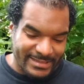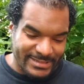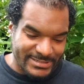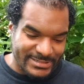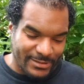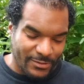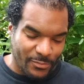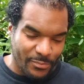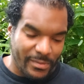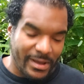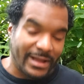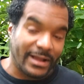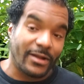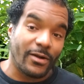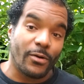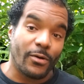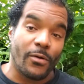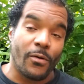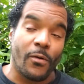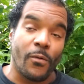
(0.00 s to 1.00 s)
So my
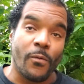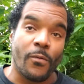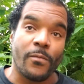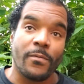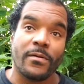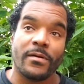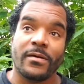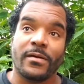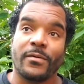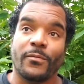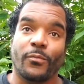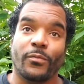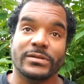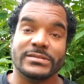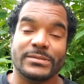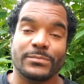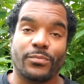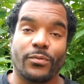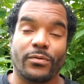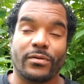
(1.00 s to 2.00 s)
goal,
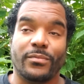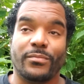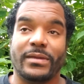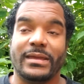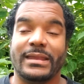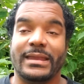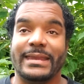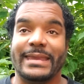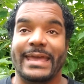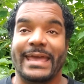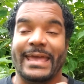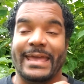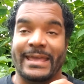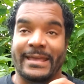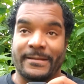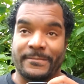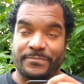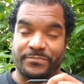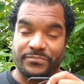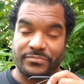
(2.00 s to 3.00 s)
what's important to me
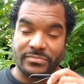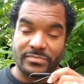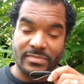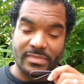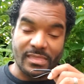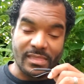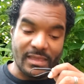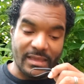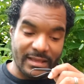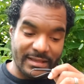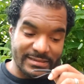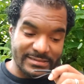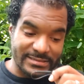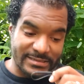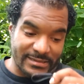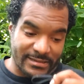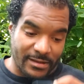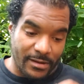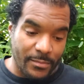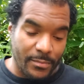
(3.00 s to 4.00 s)
today, is
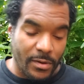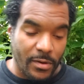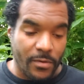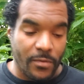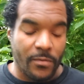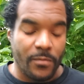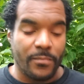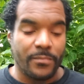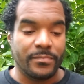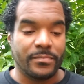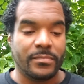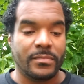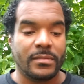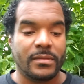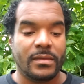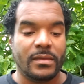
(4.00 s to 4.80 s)
to come home,